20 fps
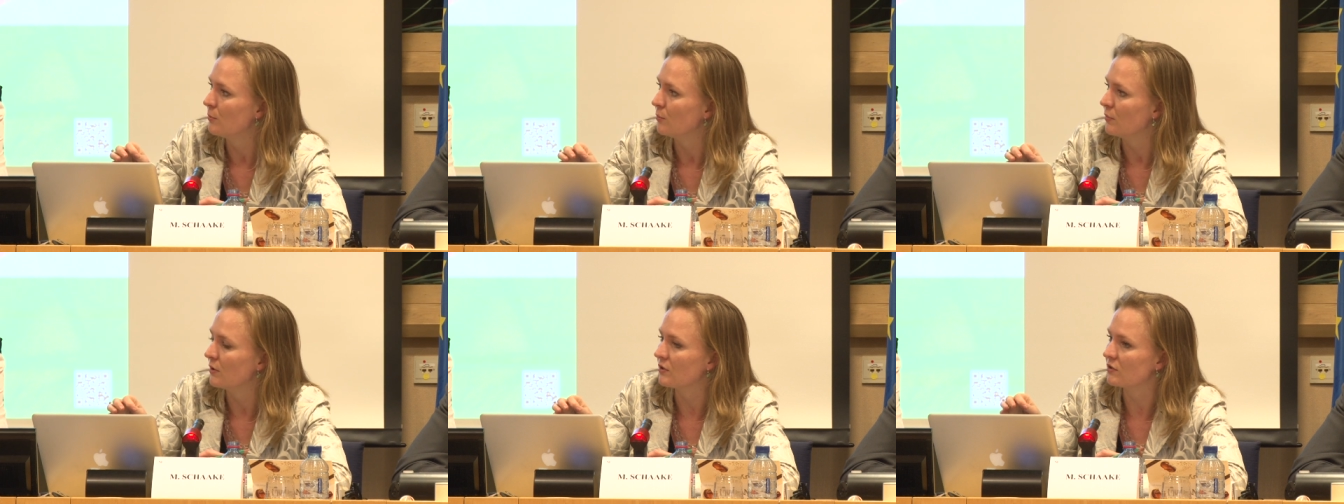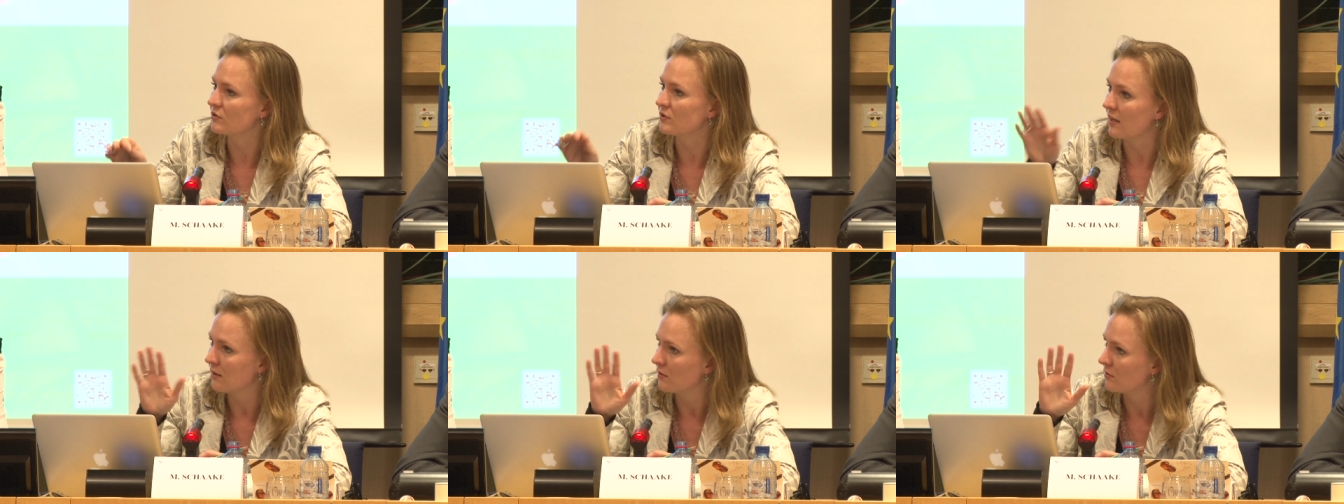
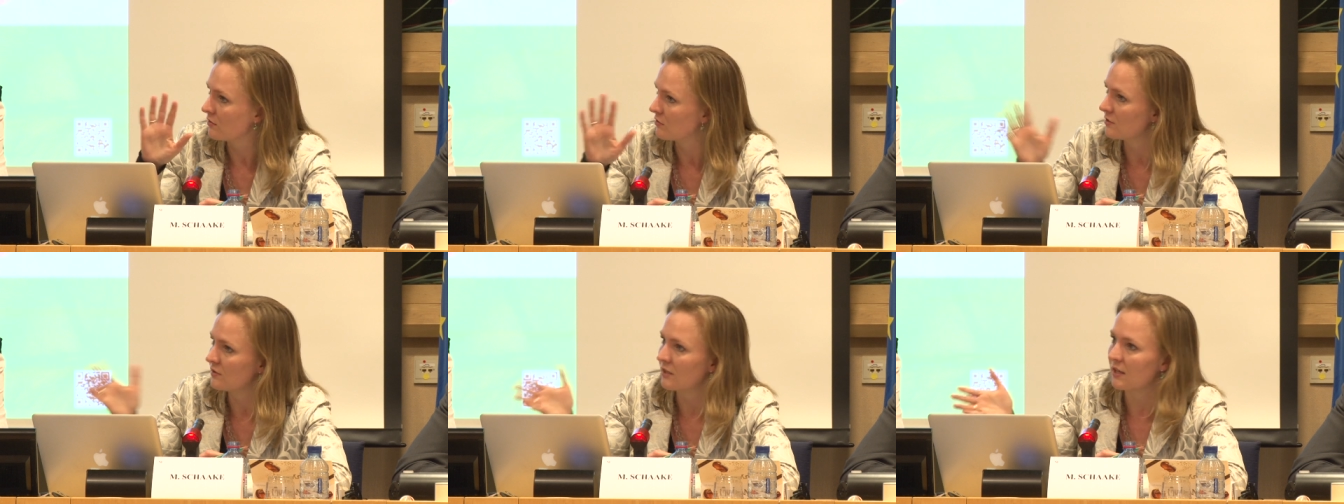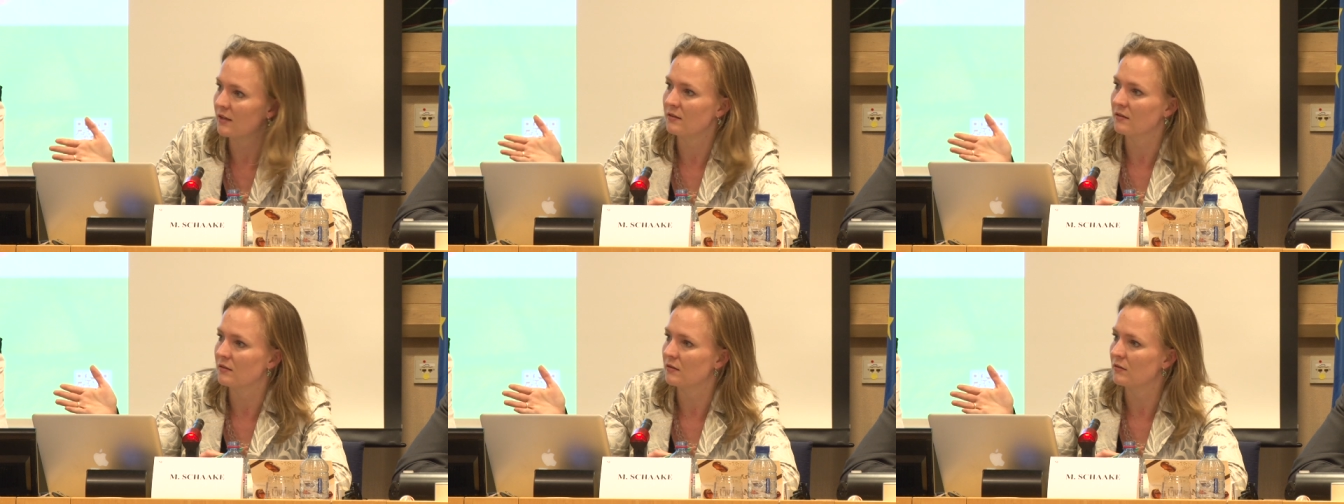Because I
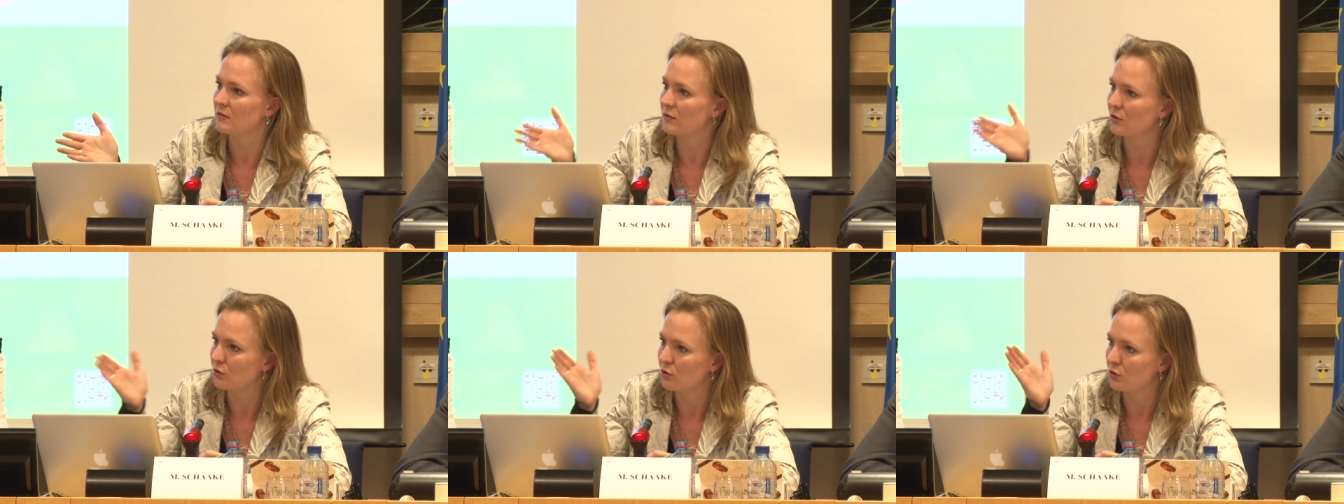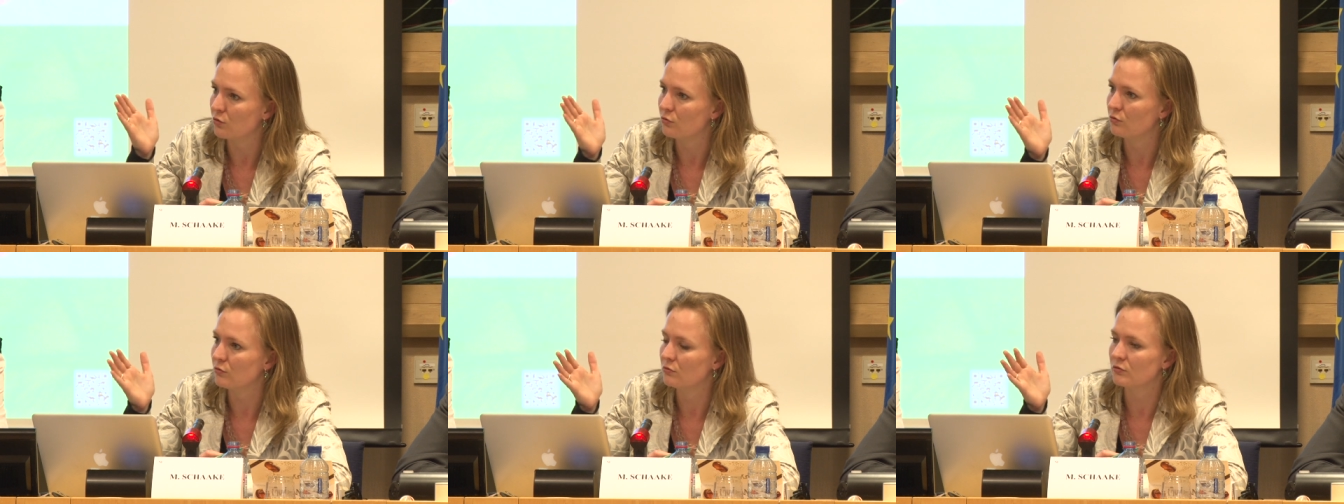understand, you
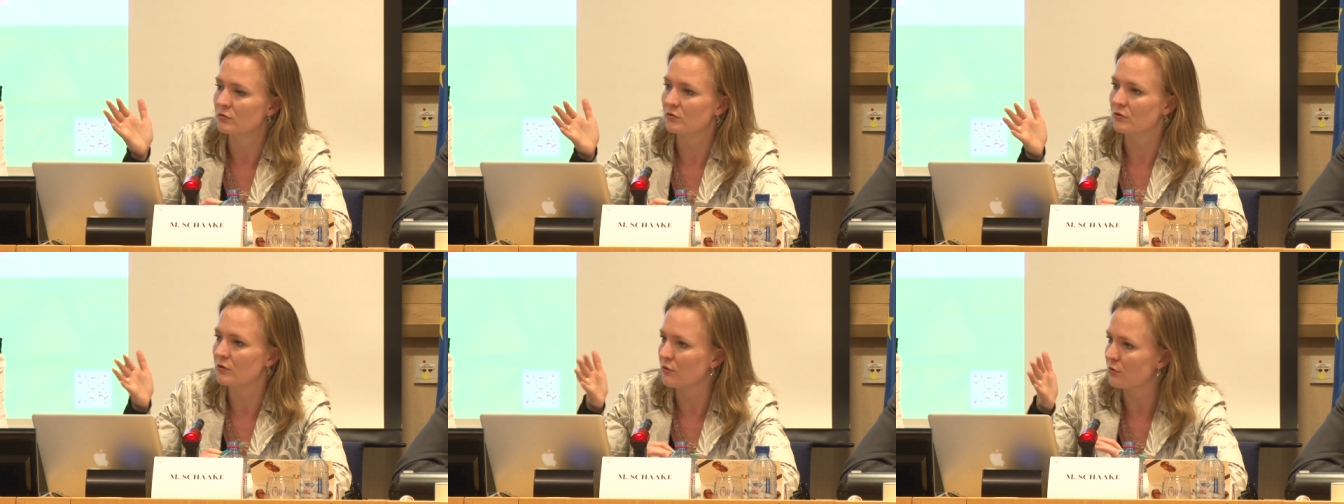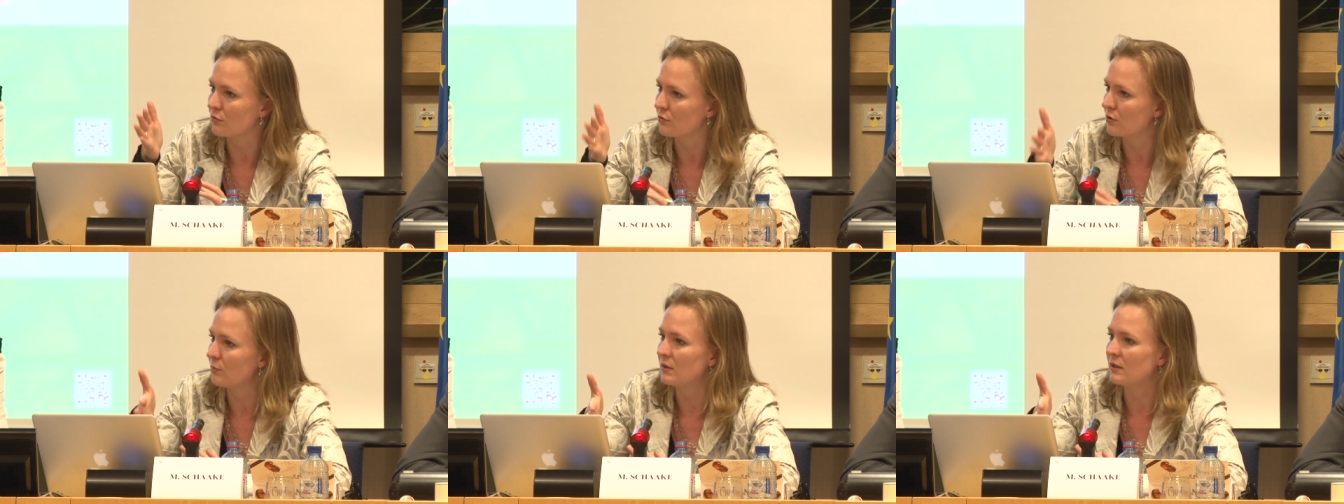know,
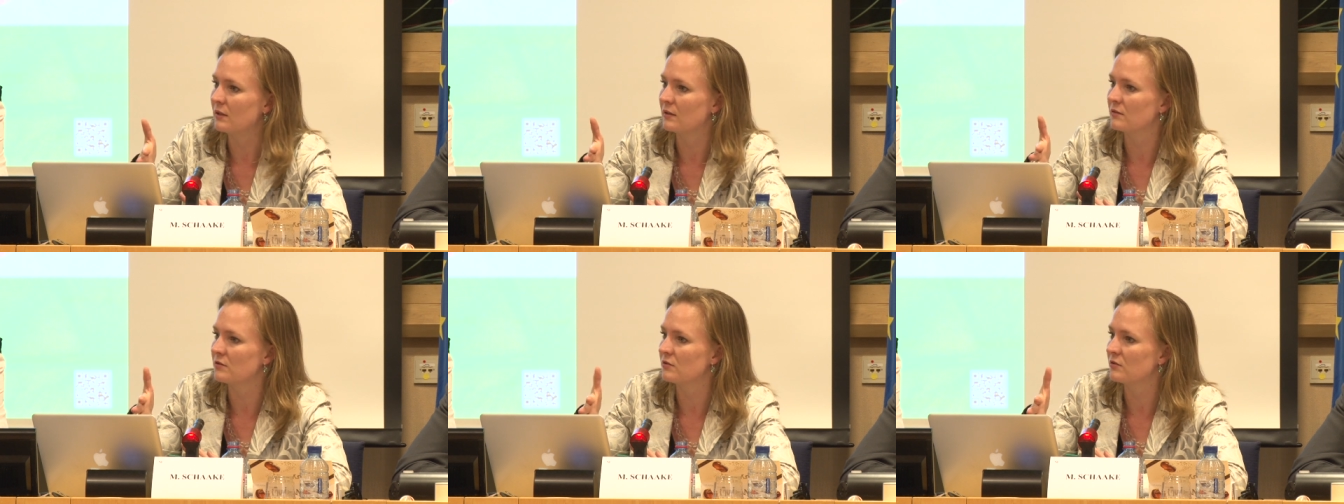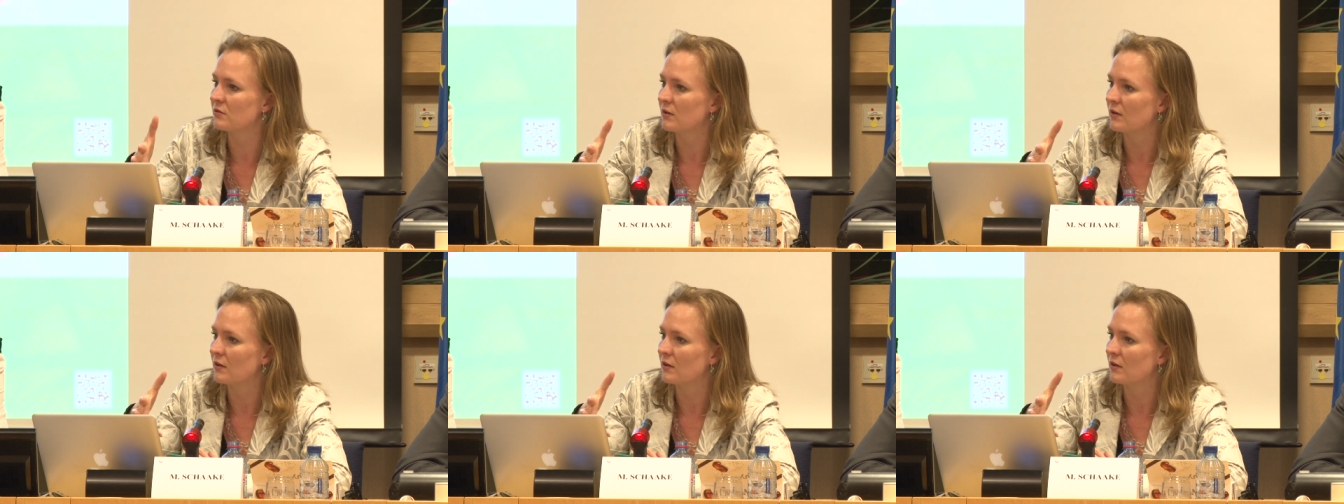30-minute